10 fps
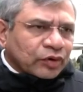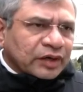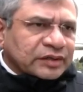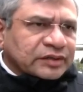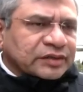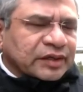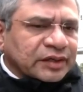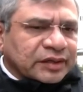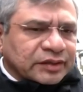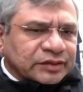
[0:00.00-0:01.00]
or less there
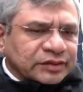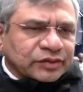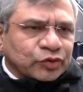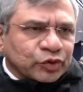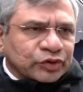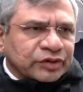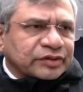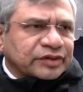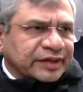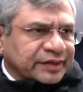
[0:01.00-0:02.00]
is good
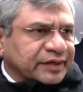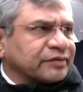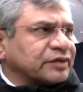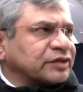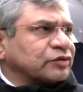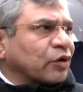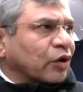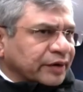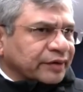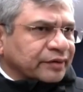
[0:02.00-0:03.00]
thinking which has
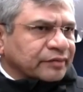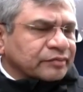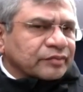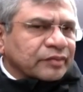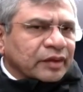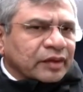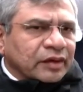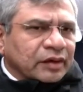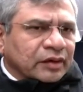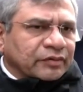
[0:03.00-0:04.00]
gone in,
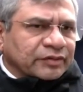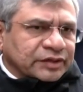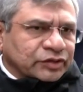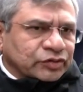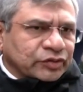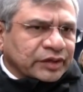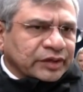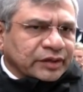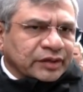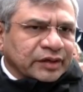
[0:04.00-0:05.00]
which is
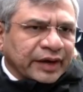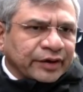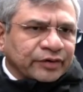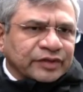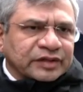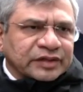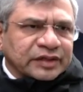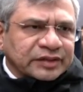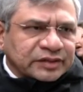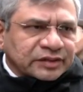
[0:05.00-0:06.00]
today kind of there is a
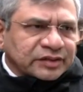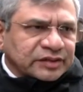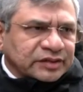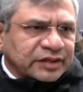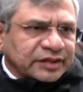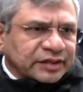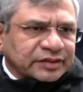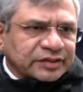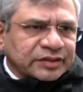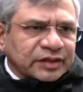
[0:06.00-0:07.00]
consensus that
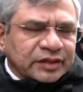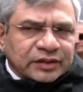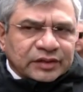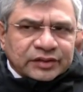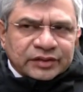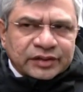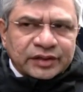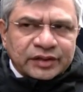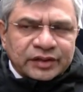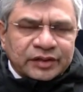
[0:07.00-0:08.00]
yes, the